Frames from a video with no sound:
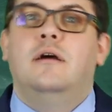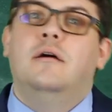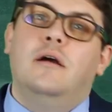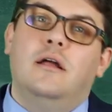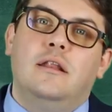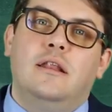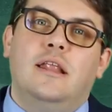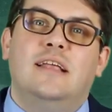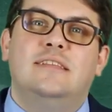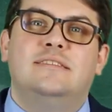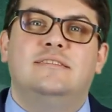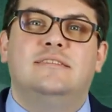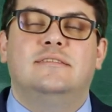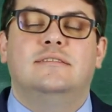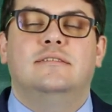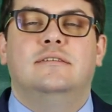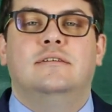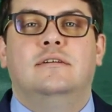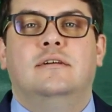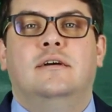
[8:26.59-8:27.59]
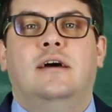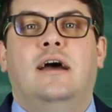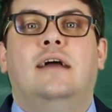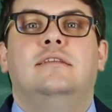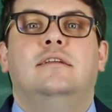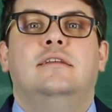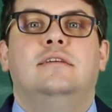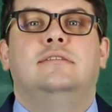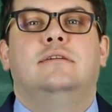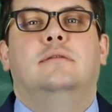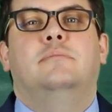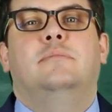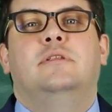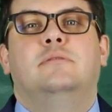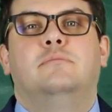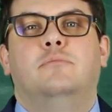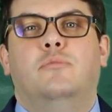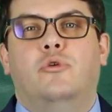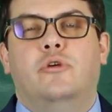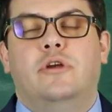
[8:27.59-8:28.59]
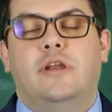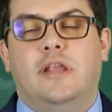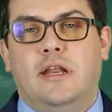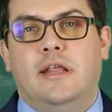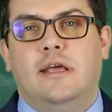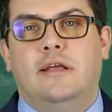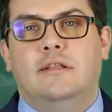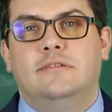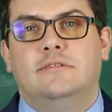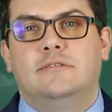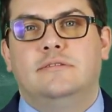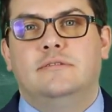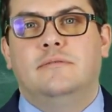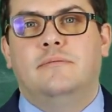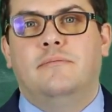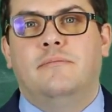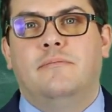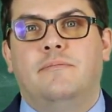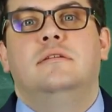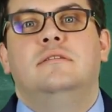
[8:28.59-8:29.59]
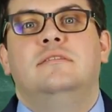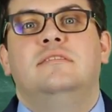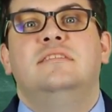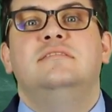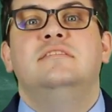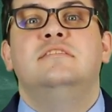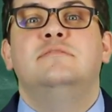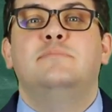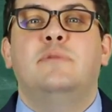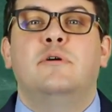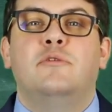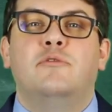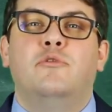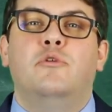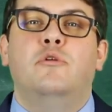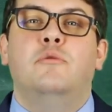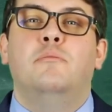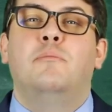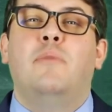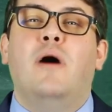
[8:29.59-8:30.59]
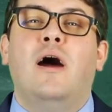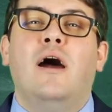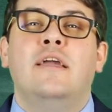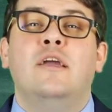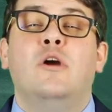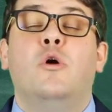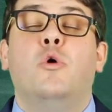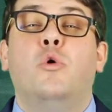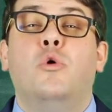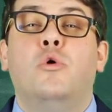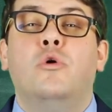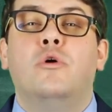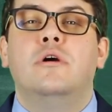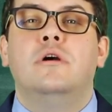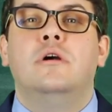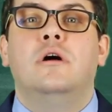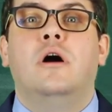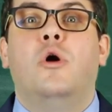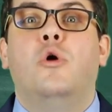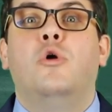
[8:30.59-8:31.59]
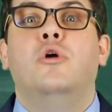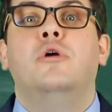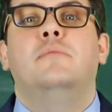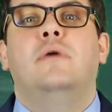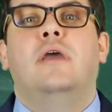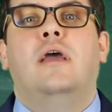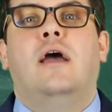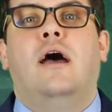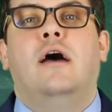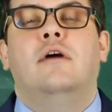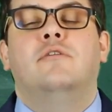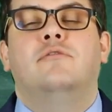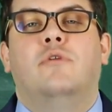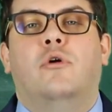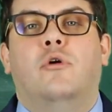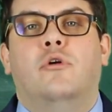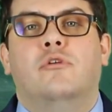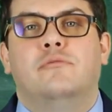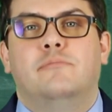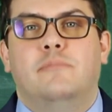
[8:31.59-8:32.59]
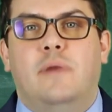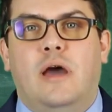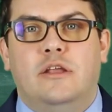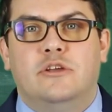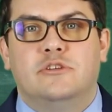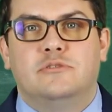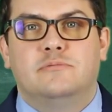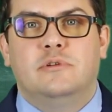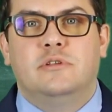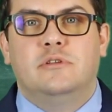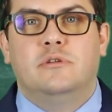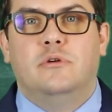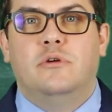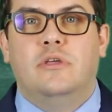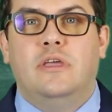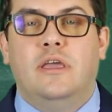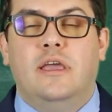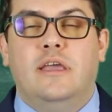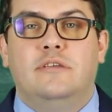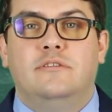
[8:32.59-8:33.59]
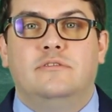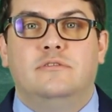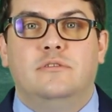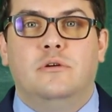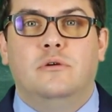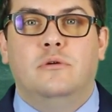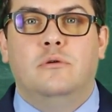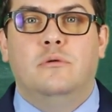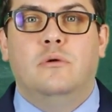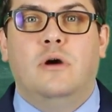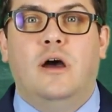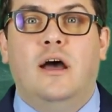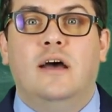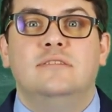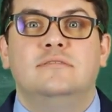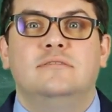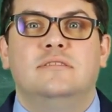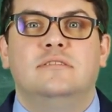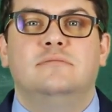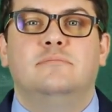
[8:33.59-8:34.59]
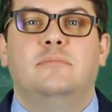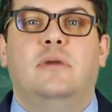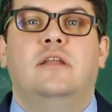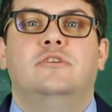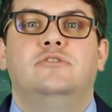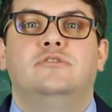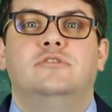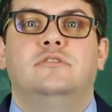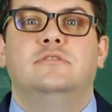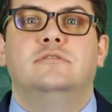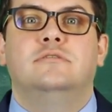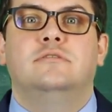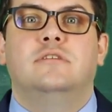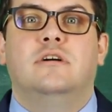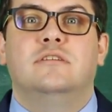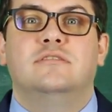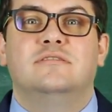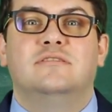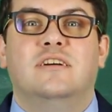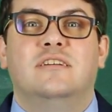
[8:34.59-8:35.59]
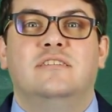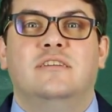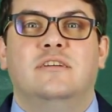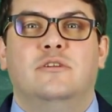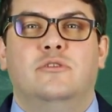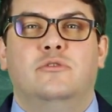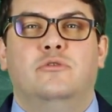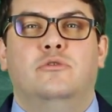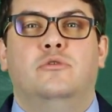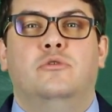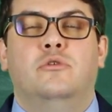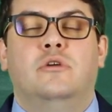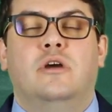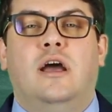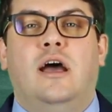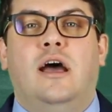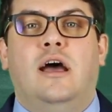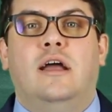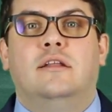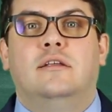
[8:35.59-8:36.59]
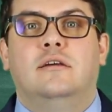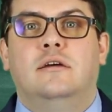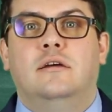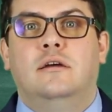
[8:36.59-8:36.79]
Let's add a little bit more details. This is performed by or on behalf of management. Okay, so as managers are starting to look at